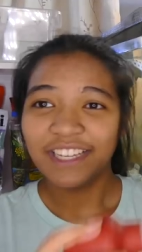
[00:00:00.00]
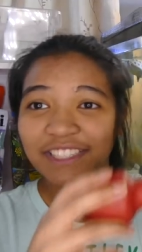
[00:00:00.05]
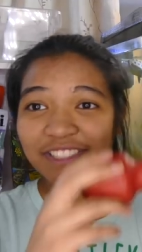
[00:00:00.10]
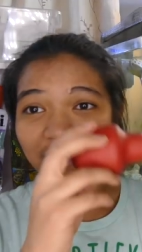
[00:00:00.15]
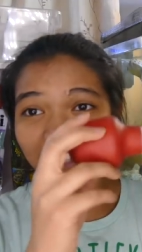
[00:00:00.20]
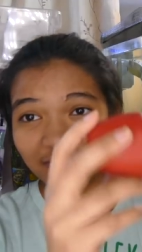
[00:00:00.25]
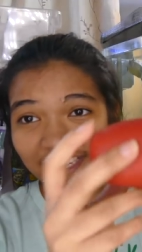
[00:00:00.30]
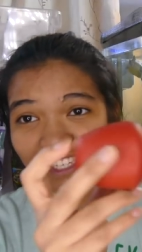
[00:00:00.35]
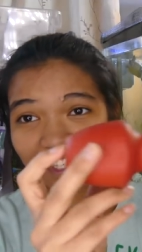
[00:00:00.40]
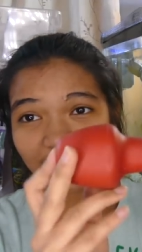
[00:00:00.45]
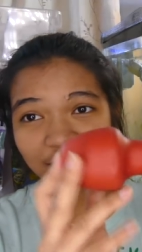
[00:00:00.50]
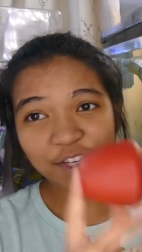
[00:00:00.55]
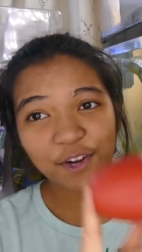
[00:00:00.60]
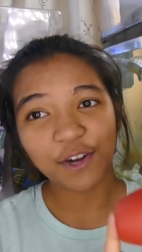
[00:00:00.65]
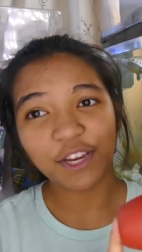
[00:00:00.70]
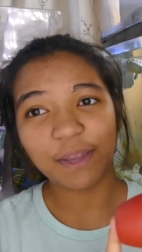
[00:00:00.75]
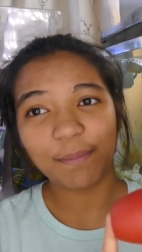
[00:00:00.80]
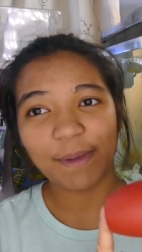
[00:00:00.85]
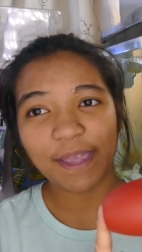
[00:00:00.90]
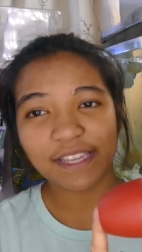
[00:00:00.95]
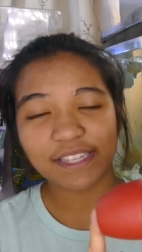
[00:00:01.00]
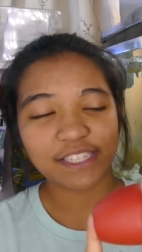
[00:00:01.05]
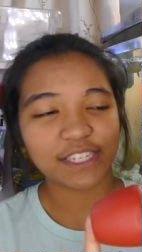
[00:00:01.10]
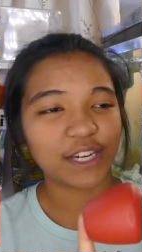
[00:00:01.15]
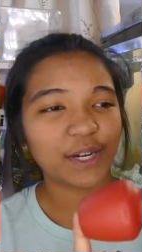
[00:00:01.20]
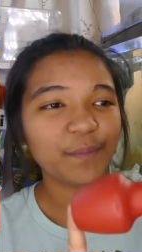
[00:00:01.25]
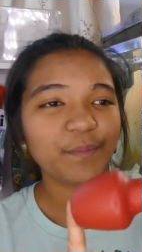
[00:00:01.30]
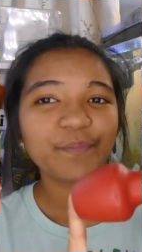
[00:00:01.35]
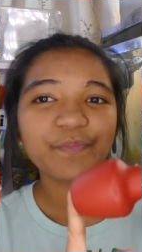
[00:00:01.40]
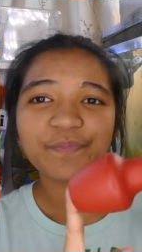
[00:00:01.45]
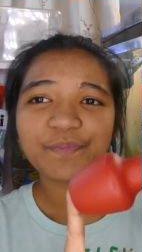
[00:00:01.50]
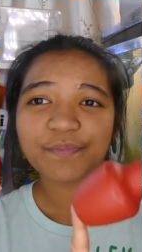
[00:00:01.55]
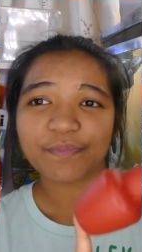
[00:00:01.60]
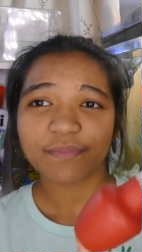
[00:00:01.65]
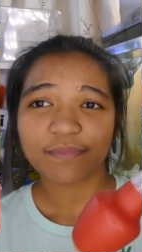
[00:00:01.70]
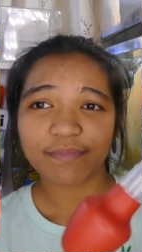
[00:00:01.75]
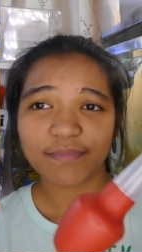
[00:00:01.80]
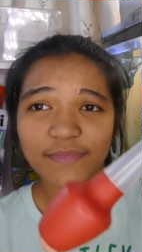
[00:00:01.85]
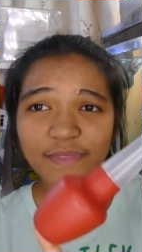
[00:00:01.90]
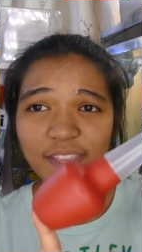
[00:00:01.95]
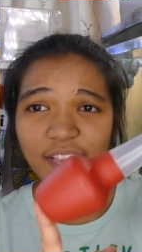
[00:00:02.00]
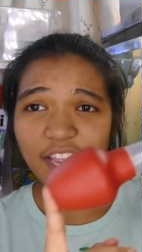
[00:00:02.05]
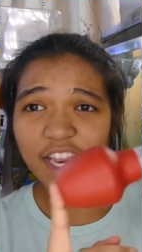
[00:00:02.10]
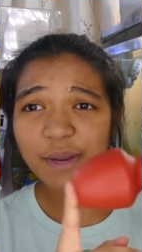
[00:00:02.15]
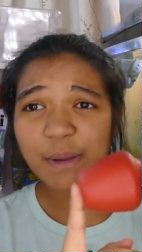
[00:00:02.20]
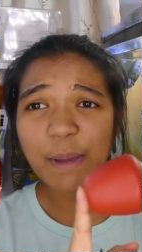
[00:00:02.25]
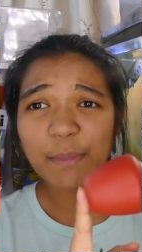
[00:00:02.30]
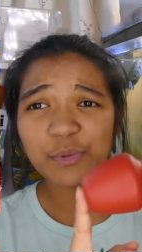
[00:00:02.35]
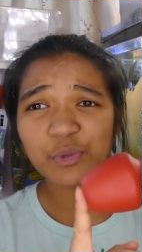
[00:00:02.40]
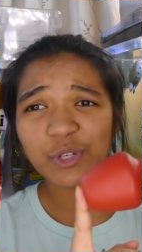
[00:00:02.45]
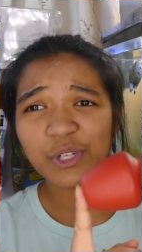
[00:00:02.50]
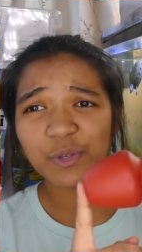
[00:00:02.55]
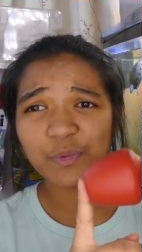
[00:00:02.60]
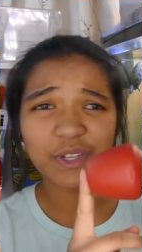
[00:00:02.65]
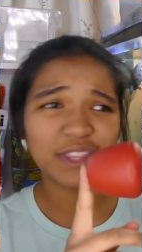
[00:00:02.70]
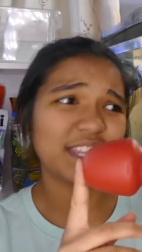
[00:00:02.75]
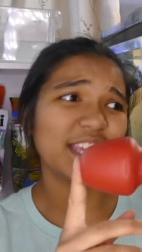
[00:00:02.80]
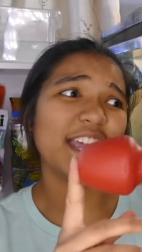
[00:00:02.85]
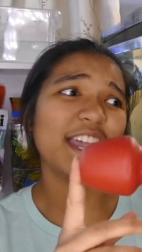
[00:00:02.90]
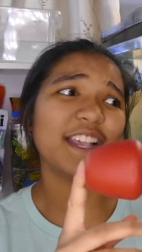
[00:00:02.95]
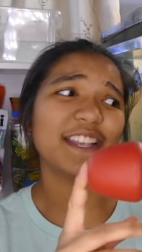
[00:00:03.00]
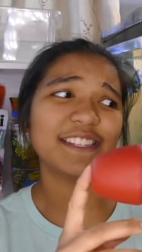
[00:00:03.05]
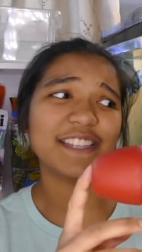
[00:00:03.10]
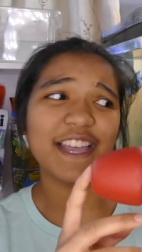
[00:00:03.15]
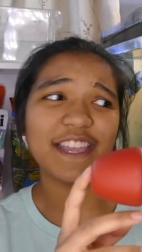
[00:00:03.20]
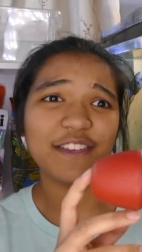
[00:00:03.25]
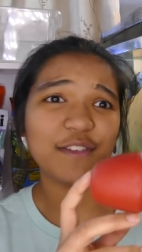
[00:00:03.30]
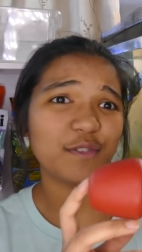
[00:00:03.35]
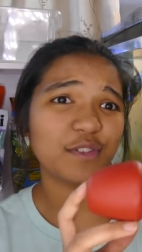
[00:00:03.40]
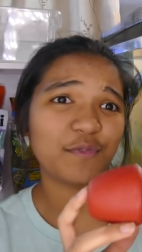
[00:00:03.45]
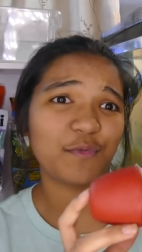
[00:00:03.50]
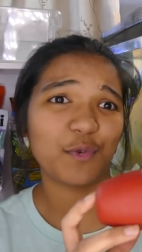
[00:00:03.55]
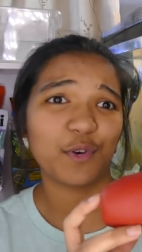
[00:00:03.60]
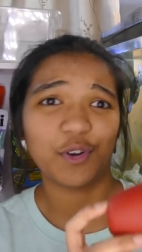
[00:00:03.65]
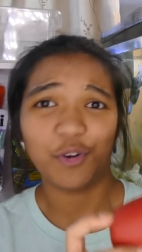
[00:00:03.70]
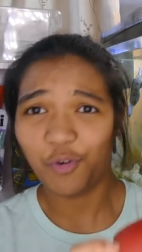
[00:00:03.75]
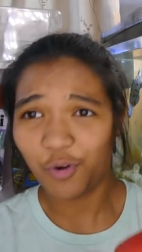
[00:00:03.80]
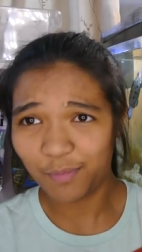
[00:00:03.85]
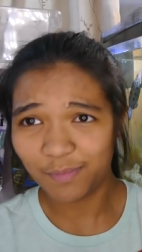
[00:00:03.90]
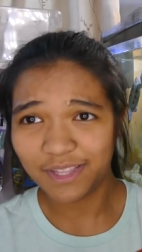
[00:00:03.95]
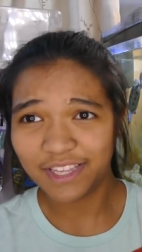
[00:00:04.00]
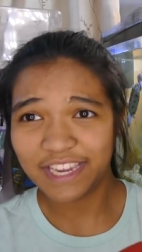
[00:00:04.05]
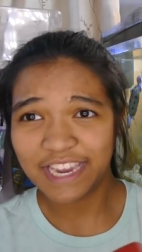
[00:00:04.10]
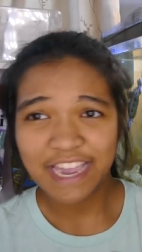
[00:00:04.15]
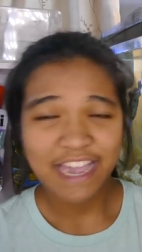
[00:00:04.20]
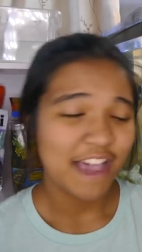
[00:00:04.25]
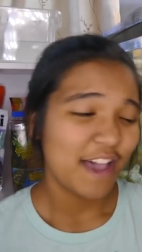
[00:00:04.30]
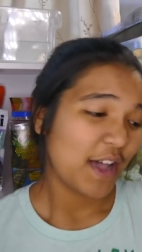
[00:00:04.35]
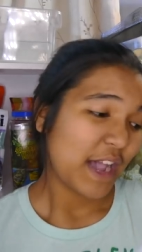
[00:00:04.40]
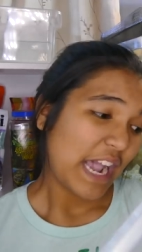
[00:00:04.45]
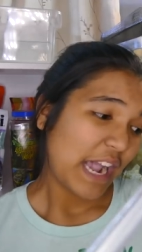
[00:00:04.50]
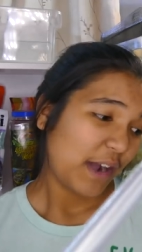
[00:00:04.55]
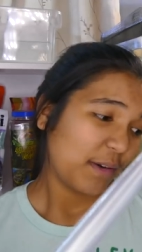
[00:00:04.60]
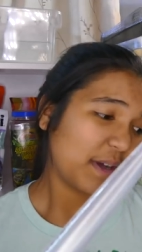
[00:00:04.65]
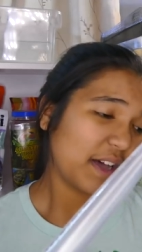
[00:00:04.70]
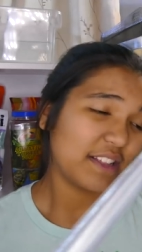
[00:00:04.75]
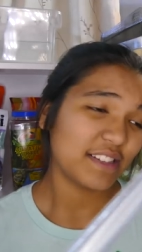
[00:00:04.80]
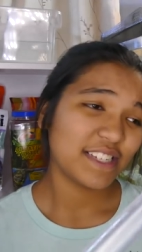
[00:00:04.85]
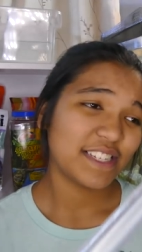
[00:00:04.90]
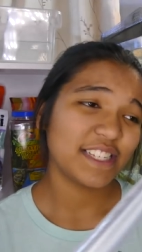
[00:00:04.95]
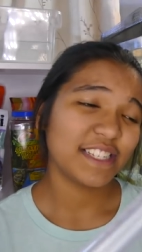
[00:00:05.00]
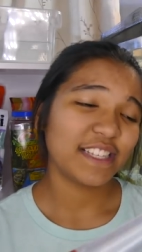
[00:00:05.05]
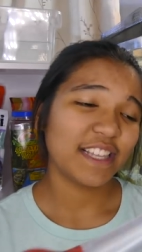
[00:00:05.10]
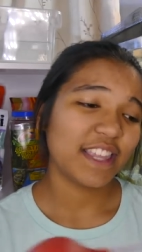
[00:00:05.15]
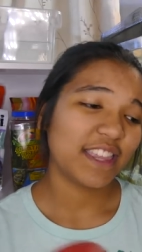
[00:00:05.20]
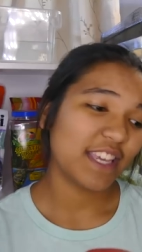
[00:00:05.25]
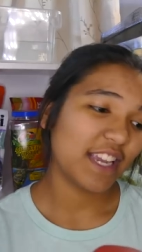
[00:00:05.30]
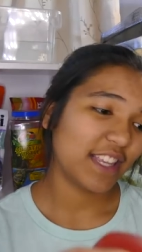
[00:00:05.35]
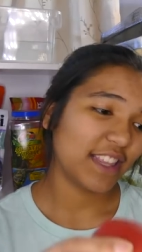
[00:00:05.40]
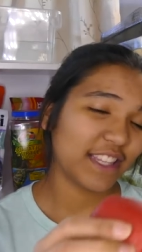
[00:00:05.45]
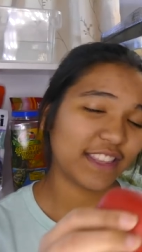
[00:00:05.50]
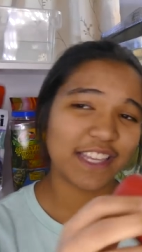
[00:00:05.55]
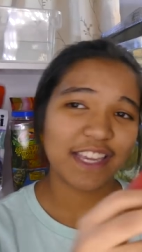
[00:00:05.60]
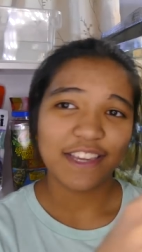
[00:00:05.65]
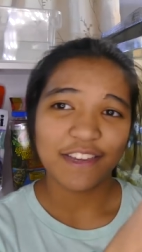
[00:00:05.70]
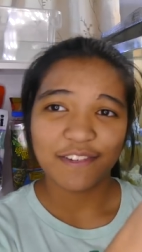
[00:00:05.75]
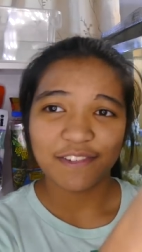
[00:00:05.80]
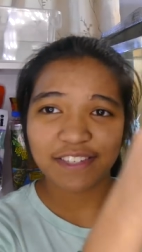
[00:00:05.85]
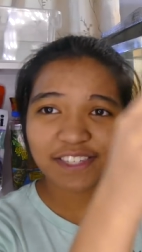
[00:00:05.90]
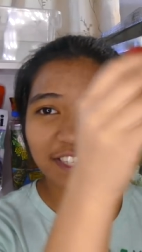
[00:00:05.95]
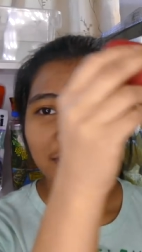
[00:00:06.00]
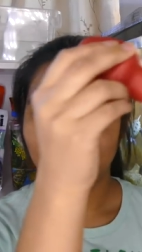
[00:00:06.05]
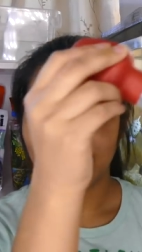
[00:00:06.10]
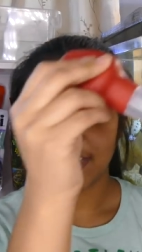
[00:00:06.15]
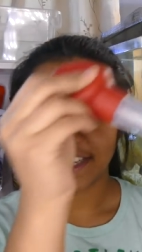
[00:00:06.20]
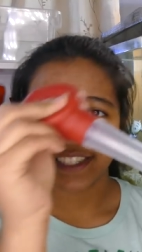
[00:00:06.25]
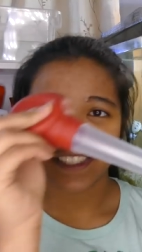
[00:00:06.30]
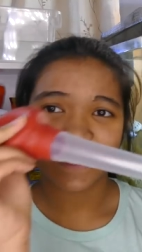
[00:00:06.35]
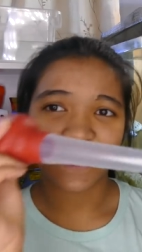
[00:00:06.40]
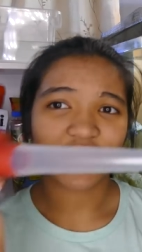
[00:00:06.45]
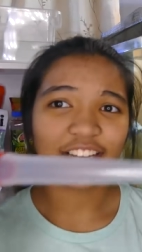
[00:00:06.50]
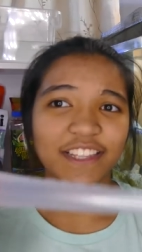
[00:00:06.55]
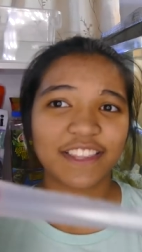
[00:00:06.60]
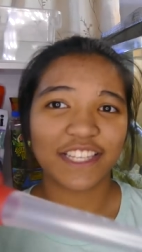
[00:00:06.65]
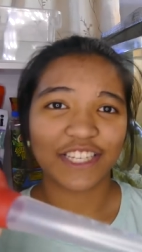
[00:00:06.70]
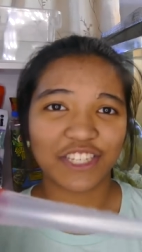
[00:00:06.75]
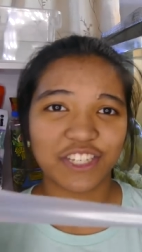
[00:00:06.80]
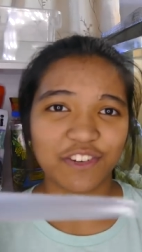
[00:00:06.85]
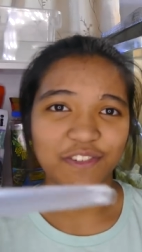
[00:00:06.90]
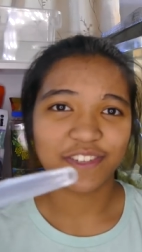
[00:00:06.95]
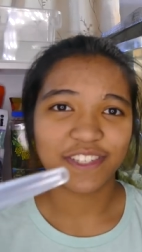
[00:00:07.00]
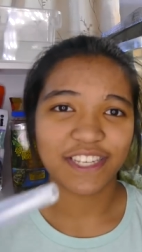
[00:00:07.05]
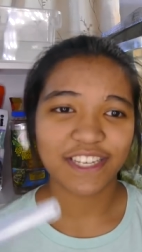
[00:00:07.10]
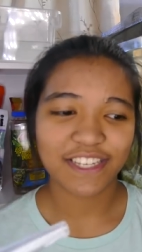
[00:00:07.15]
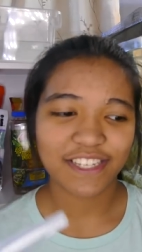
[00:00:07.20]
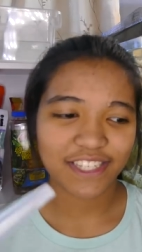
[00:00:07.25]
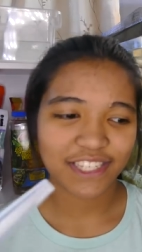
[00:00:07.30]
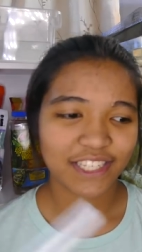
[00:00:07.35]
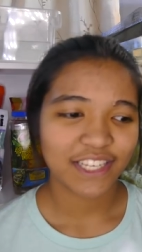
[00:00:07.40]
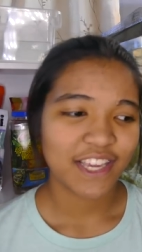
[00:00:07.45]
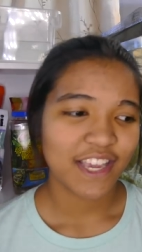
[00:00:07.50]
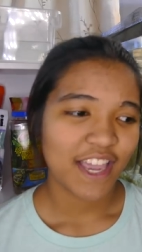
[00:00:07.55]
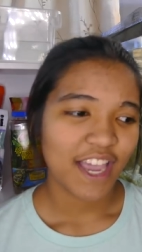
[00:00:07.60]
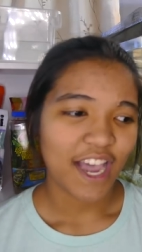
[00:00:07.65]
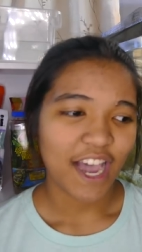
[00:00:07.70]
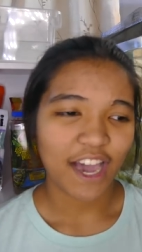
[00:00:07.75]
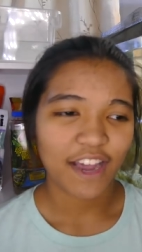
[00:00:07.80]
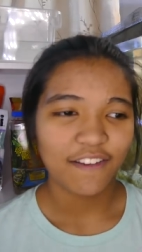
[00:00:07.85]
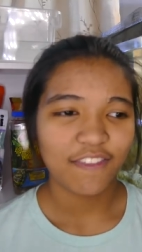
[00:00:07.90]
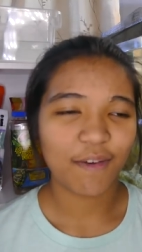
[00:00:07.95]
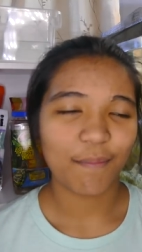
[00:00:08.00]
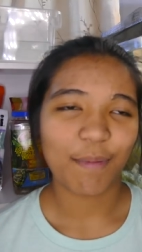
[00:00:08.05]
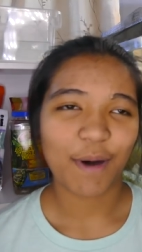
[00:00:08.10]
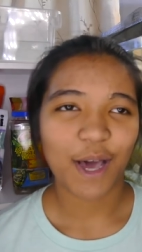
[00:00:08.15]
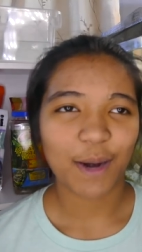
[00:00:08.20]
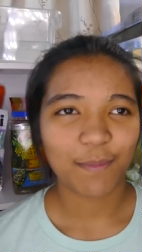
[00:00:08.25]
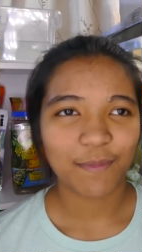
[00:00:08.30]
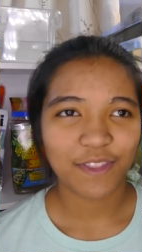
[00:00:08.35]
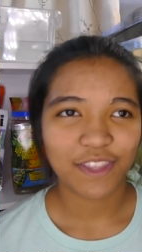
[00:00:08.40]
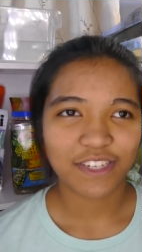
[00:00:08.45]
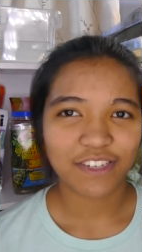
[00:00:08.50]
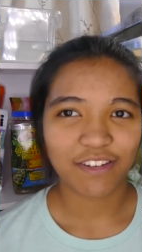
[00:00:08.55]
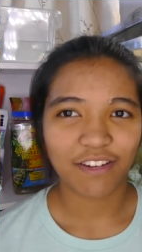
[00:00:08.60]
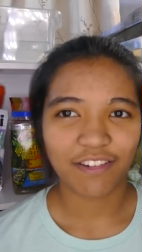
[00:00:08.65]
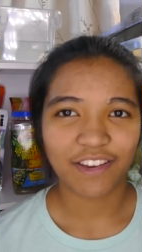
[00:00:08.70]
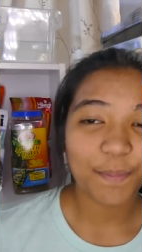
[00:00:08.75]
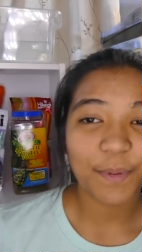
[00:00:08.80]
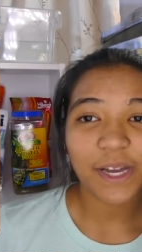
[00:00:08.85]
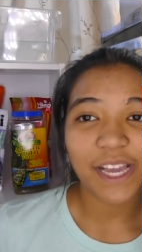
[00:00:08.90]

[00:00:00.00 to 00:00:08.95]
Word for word: So this is a turkey baster and you might be wondering what the heck is that used for normally? Well, this is the thing that they use to like suck the juices out of the bottom of the turkey.